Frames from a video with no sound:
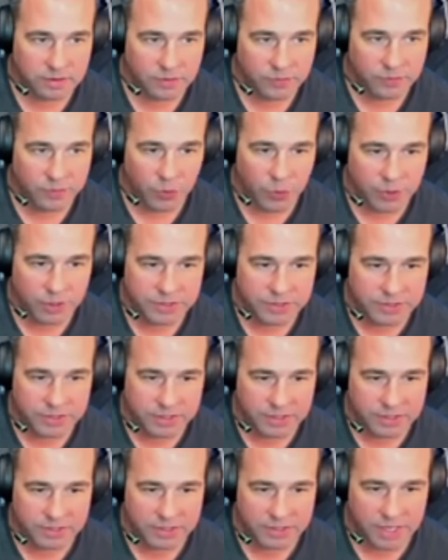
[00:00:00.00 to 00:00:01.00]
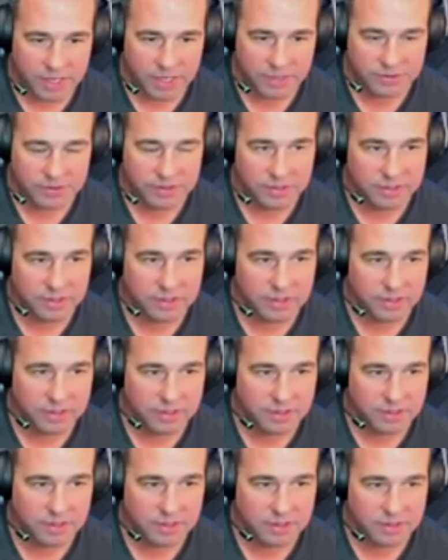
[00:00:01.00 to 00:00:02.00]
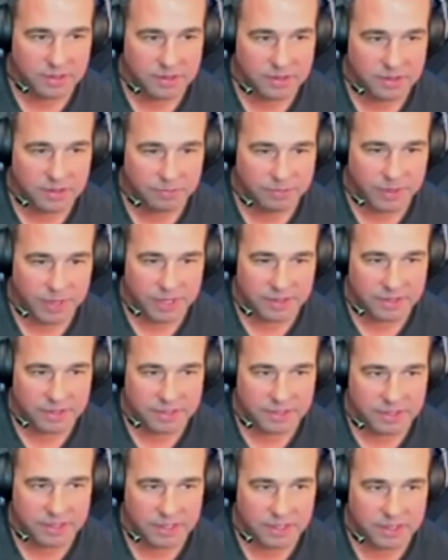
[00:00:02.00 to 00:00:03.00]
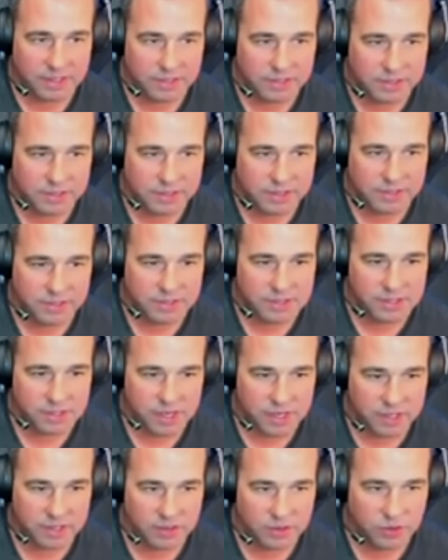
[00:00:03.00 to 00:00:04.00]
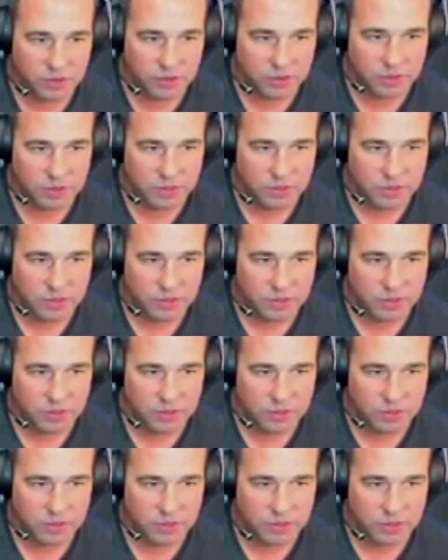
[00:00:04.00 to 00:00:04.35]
46,000. Man, this thing is sick, dude.